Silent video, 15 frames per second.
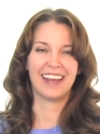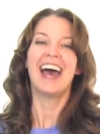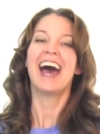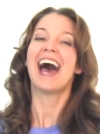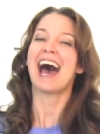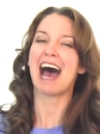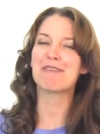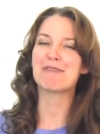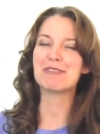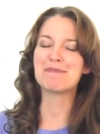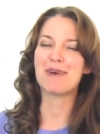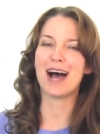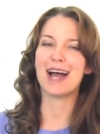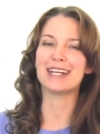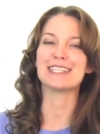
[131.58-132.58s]
Have in
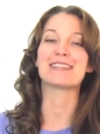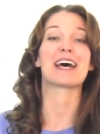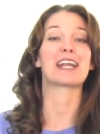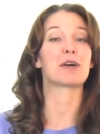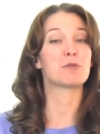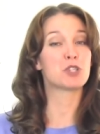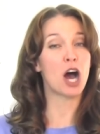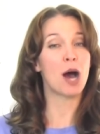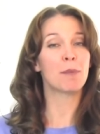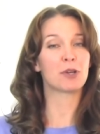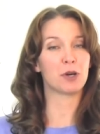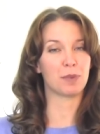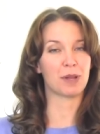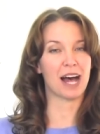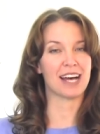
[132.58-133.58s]
mind that
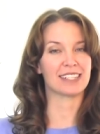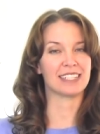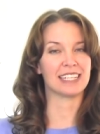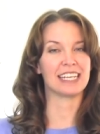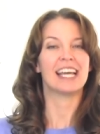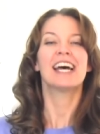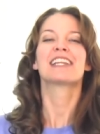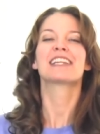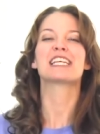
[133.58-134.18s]
abdominoplasty